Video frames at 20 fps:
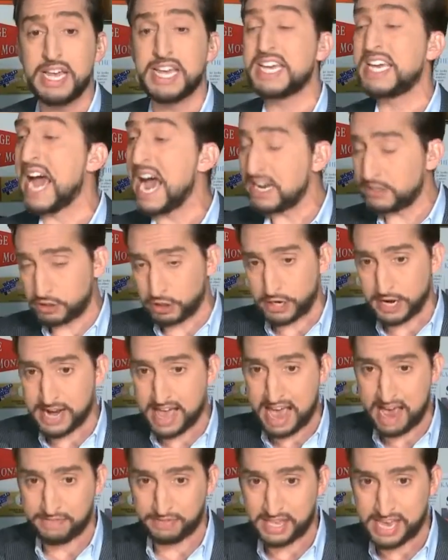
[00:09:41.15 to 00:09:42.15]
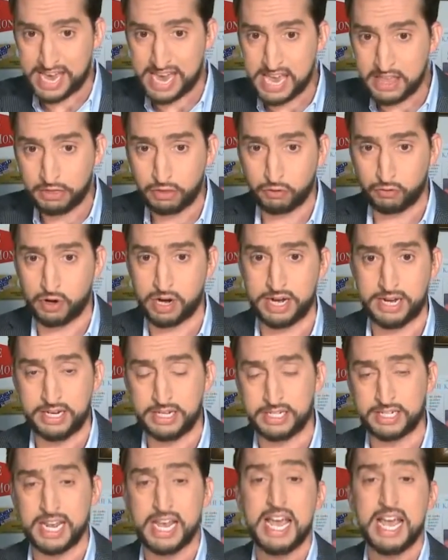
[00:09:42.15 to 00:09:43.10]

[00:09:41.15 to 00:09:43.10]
guys are going to have to hit threes.